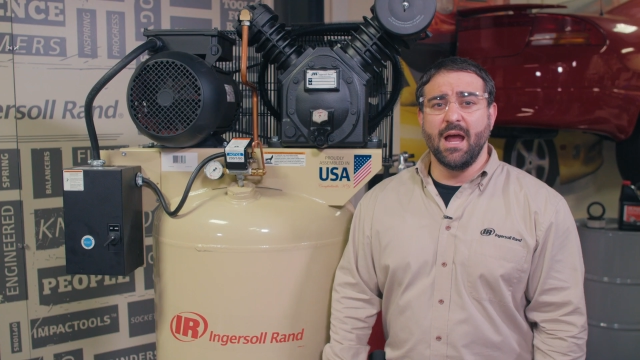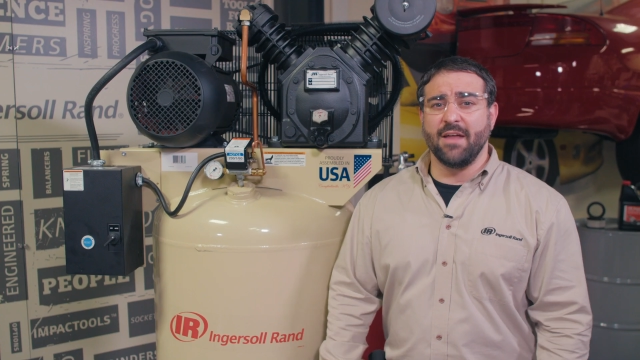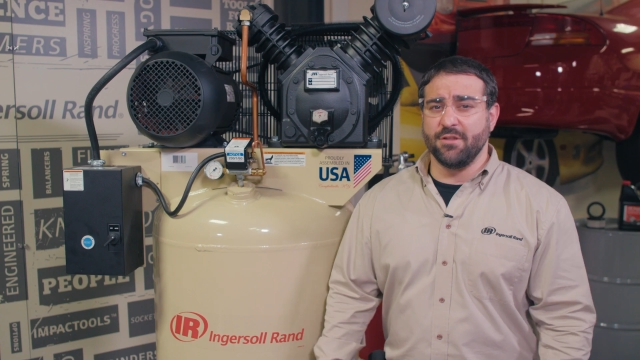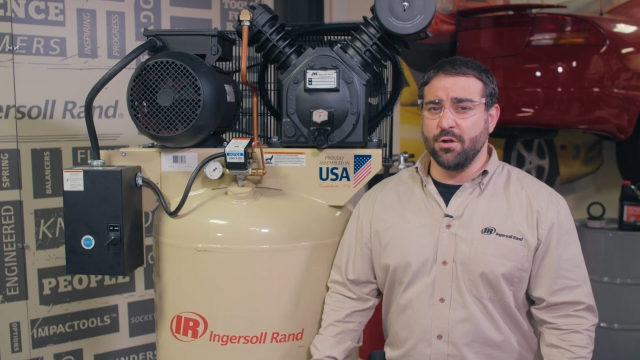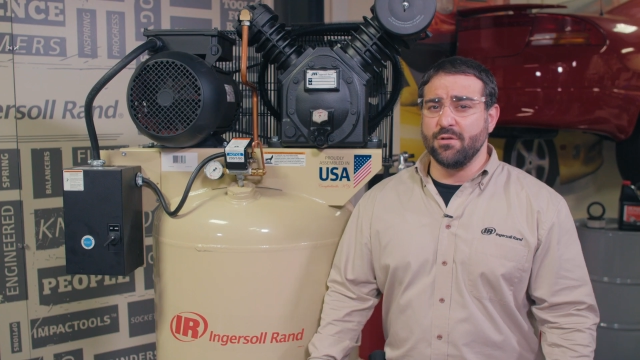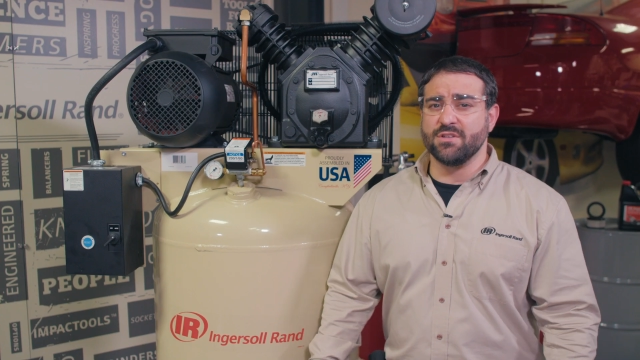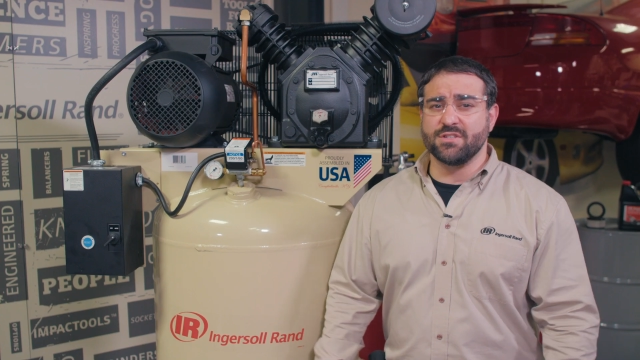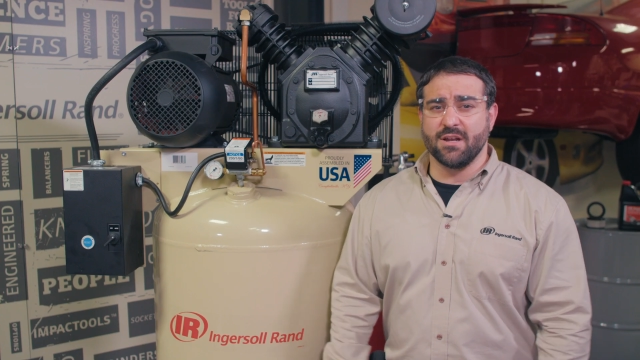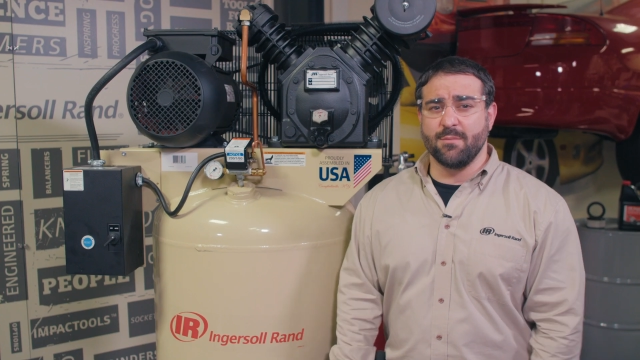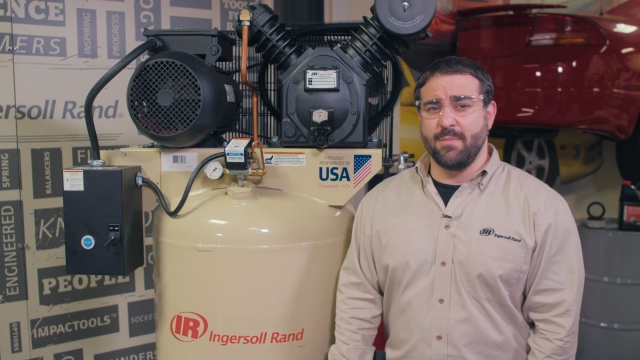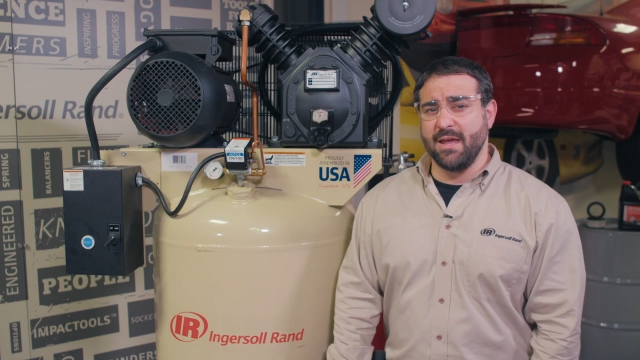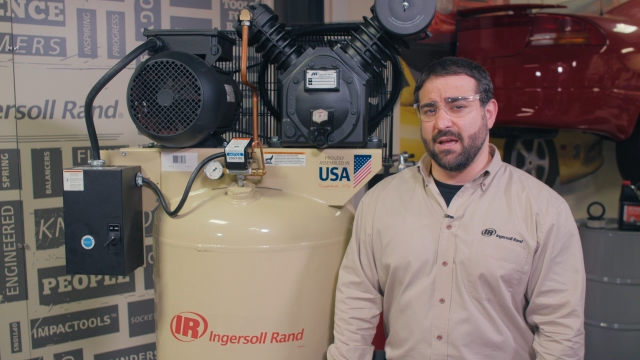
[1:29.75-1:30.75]
And the unit is
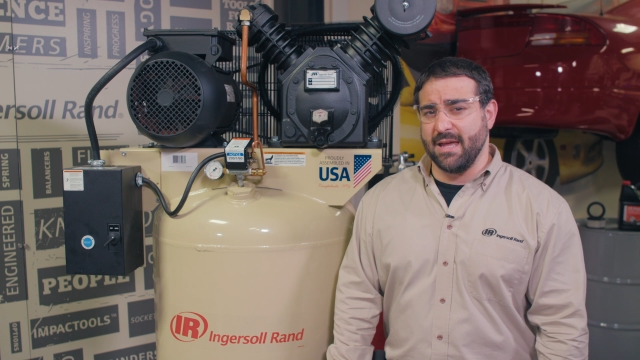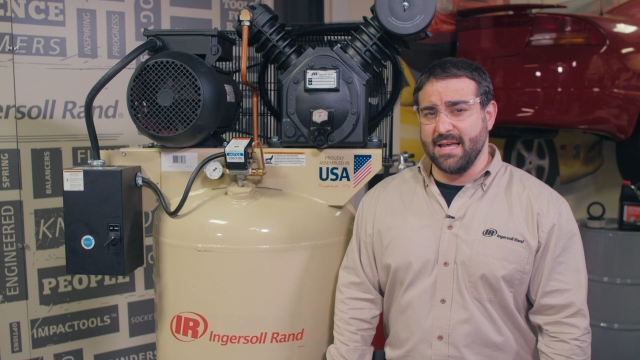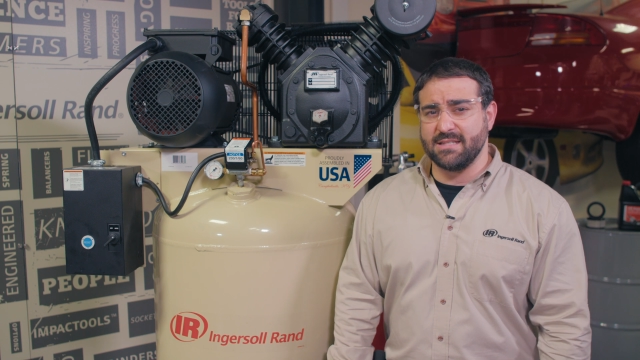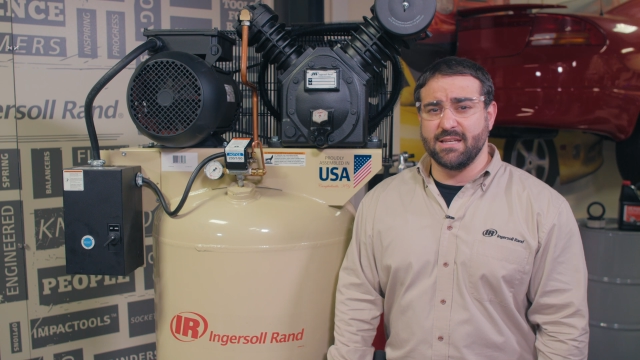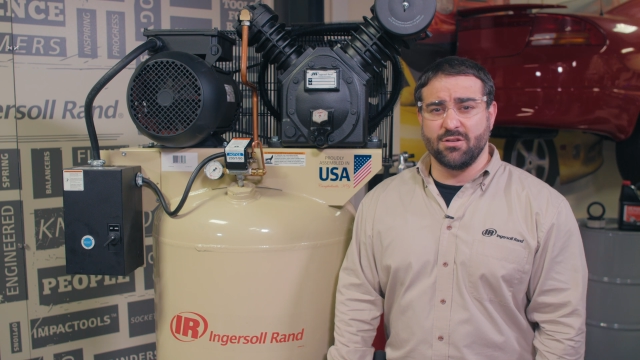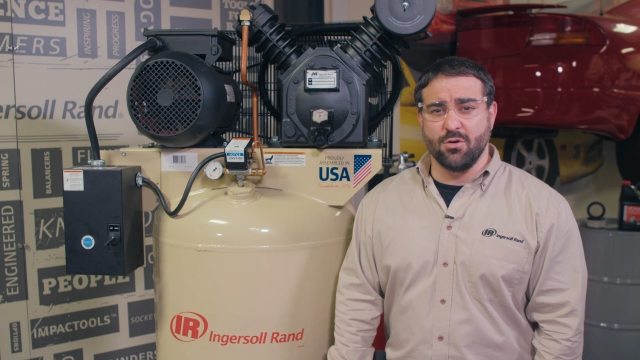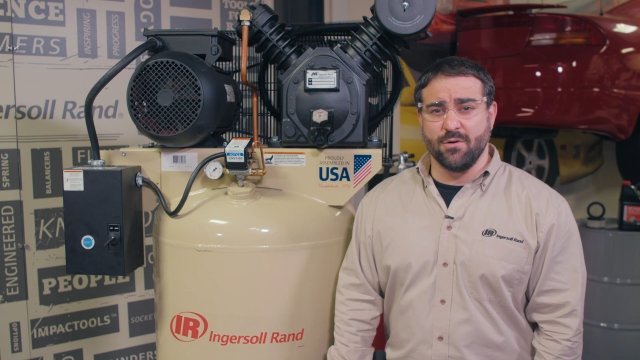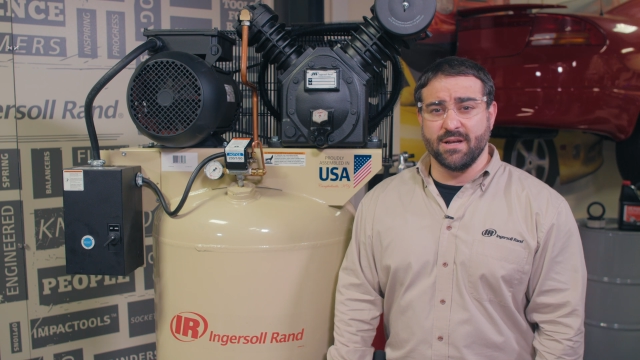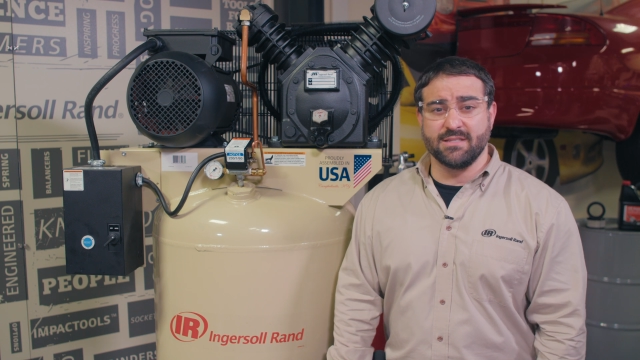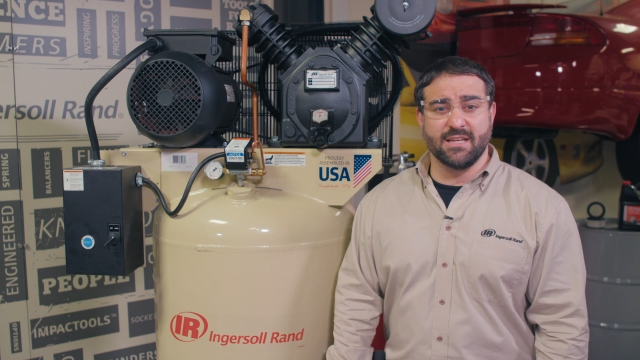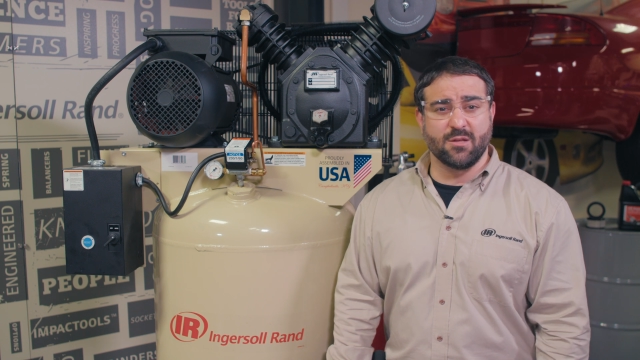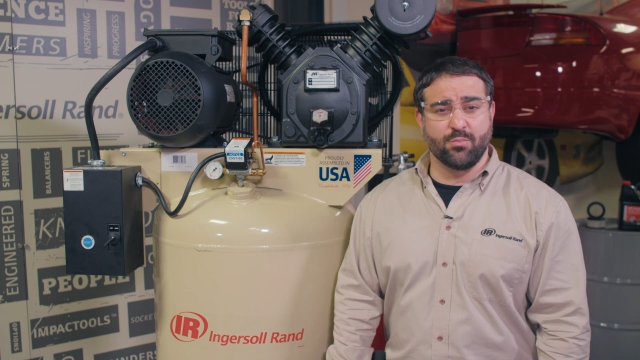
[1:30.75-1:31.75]
going to make a hissing
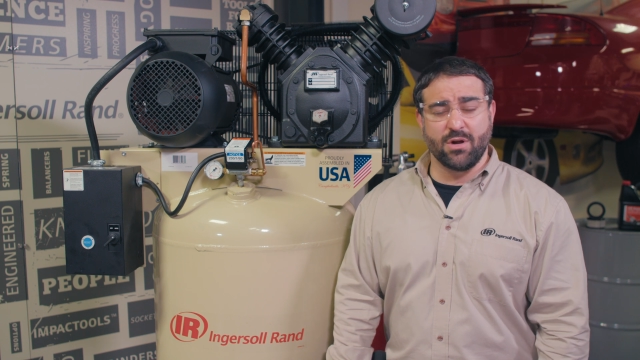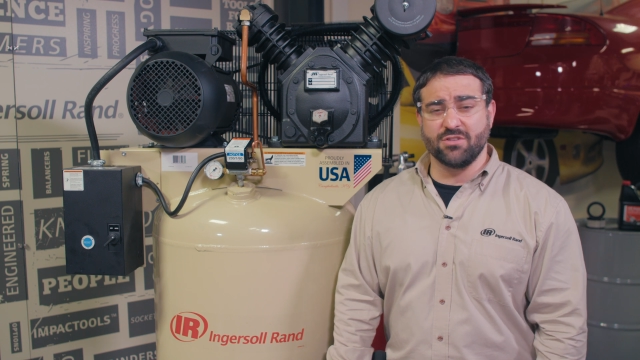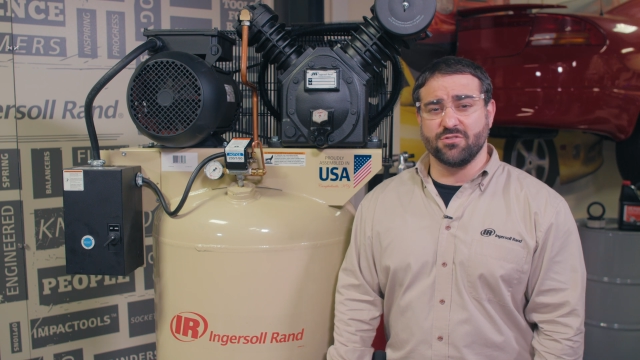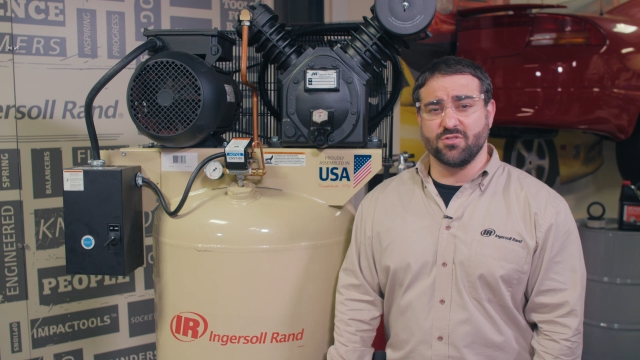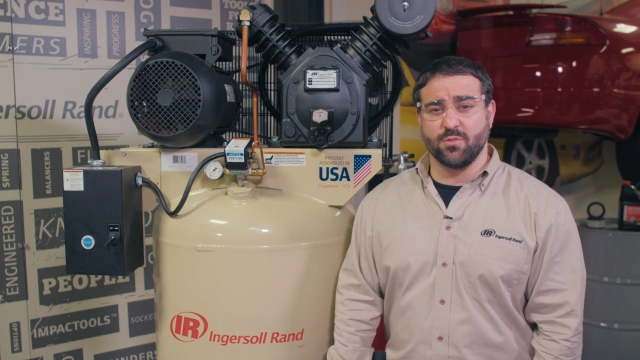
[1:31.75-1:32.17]
noise at the pressure